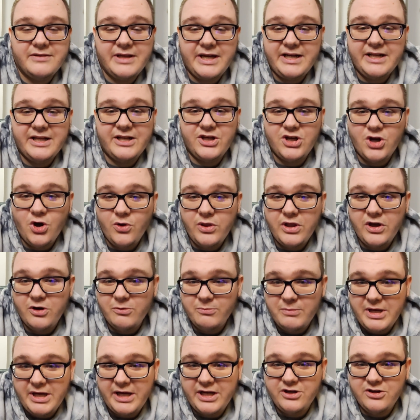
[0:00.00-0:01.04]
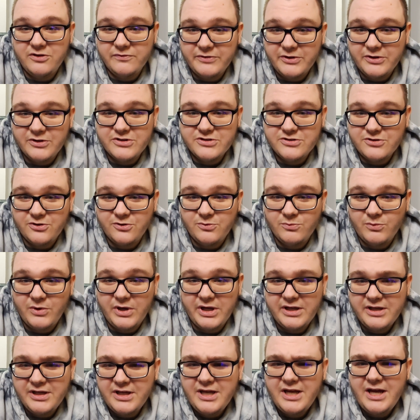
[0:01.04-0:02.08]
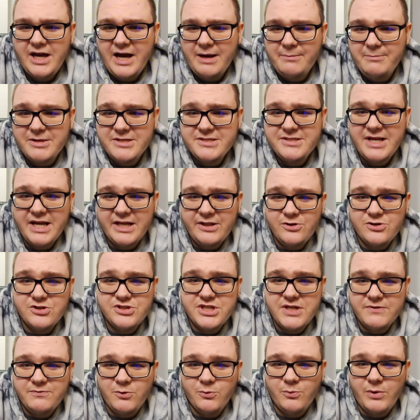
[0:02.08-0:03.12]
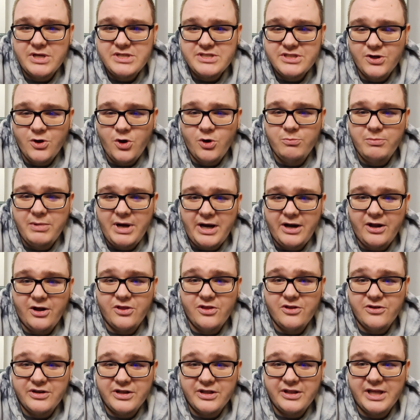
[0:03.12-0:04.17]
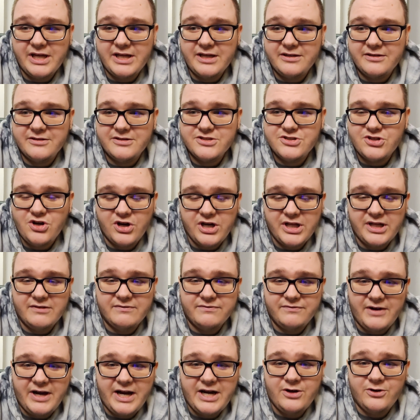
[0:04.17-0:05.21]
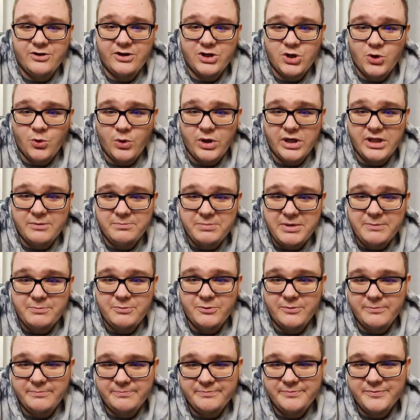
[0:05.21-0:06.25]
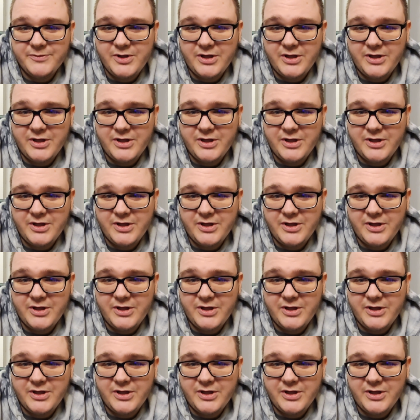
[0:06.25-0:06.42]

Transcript: they didn't know they were making you feel a certain way. I'm just saying there's different ways to go about it other than like starting a fight or ignoring the people.